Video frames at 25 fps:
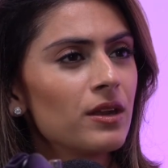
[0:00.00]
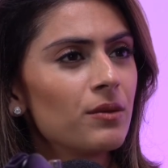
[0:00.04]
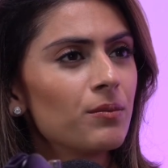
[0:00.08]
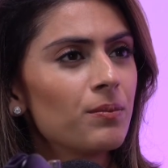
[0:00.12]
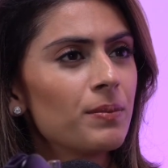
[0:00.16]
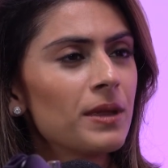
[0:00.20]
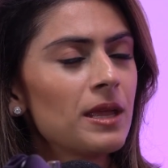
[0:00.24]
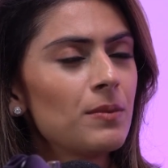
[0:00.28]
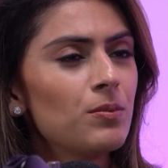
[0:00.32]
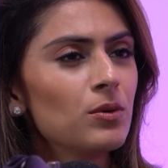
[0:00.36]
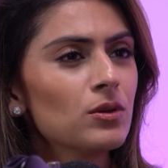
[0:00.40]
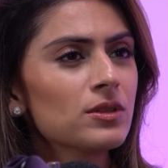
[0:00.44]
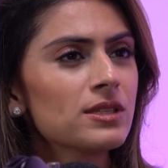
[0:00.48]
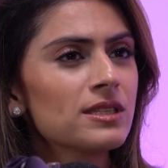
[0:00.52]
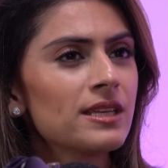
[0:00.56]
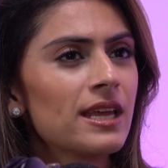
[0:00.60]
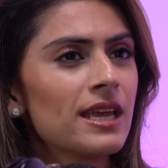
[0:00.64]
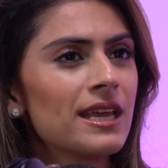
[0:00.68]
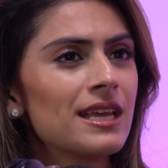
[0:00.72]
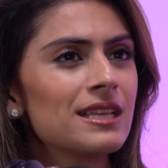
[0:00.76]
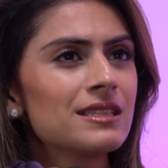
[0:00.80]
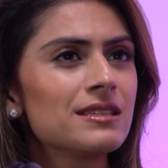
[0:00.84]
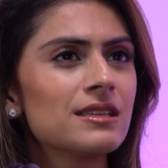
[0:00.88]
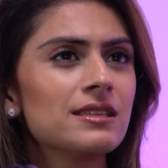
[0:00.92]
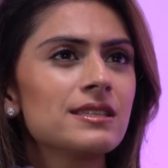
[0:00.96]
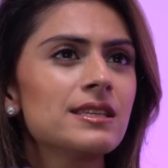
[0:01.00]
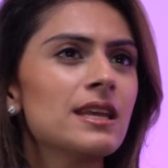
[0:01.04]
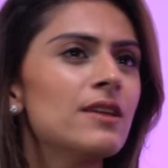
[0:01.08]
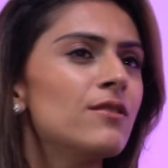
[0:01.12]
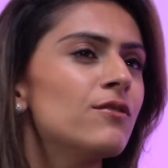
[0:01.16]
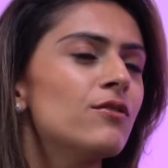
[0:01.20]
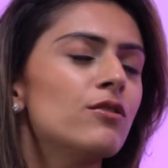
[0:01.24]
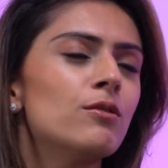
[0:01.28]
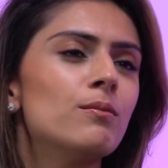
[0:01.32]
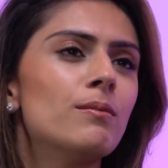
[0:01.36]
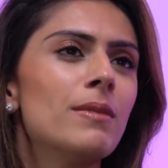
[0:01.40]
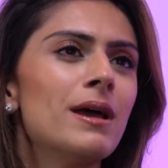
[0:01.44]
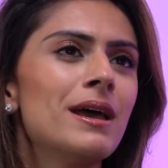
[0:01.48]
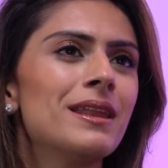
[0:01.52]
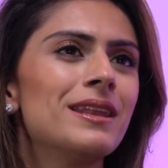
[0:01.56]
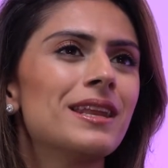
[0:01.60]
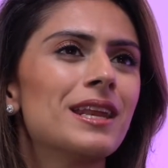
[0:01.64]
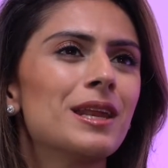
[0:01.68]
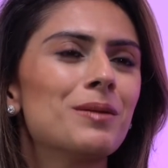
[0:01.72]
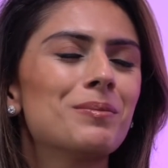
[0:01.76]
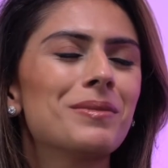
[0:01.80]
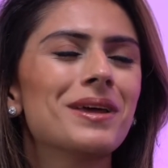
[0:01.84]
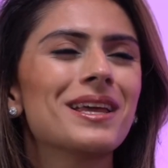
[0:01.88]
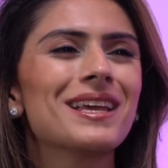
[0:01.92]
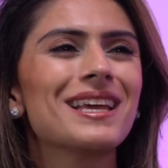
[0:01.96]
A People say pressure. it's the same for men. And
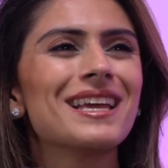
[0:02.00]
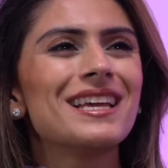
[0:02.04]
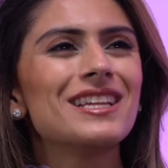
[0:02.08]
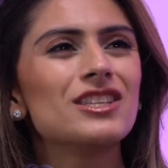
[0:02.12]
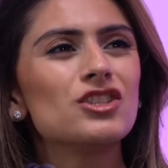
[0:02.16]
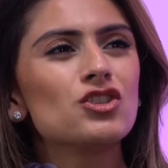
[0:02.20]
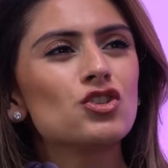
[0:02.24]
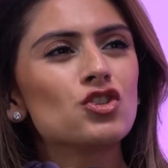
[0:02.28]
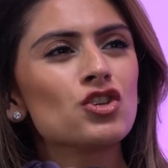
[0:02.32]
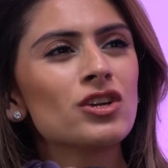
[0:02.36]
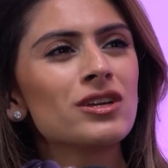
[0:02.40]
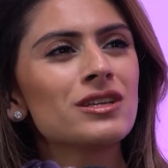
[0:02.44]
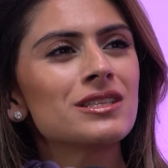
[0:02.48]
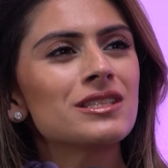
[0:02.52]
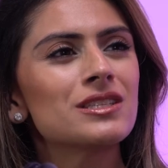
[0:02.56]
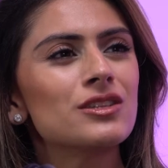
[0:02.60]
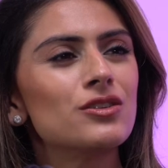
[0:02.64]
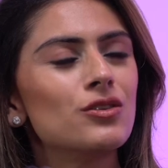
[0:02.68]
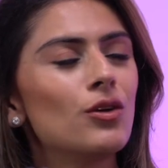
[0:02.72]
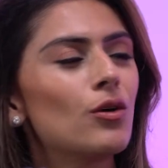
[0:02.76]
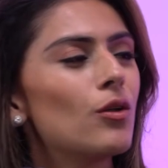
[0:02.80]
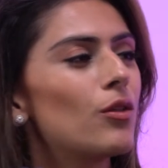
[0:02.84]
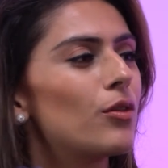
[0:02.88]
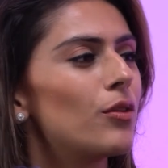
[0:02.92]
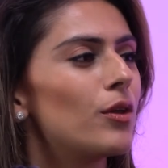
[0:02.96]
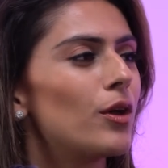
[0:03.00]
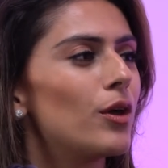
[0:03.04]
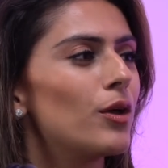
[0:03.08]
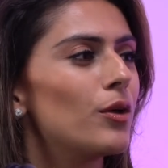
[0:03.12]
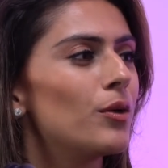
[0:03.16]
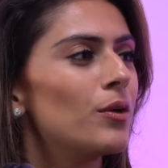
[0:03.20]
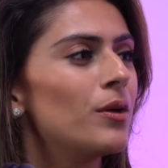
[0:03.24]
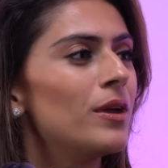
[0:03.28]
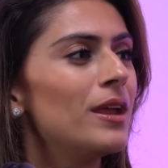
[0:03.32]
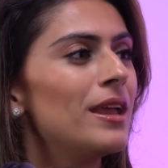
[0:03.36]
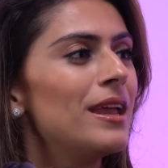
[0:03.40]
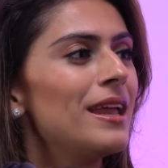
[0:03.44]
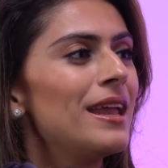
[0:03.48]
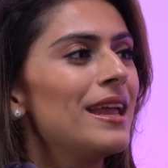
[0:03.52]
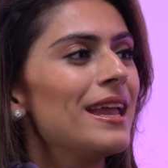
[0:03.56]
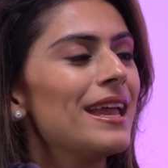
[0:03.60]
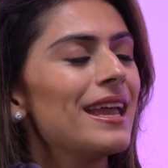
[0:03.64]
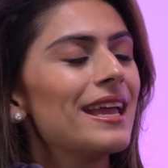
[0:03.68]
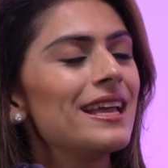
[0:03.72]
I'm like, it's just not though. It's not.